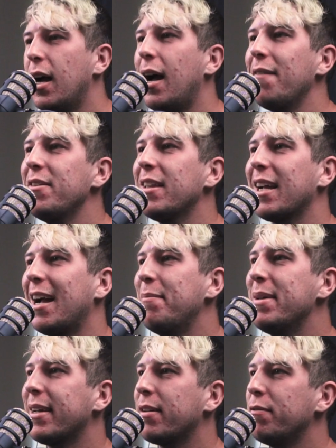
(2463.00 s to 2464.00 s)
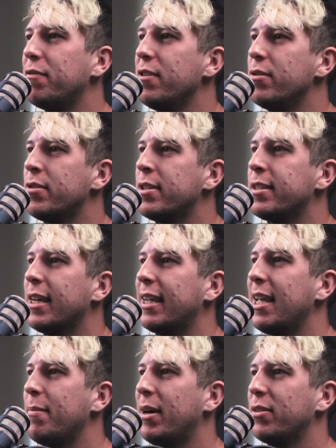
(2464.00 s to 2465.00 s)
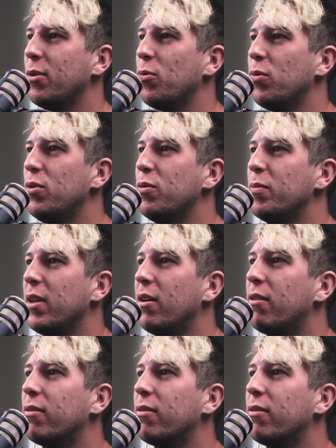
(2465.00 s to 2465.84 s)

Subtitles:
I feel like I've been confused since I came out the womb, though.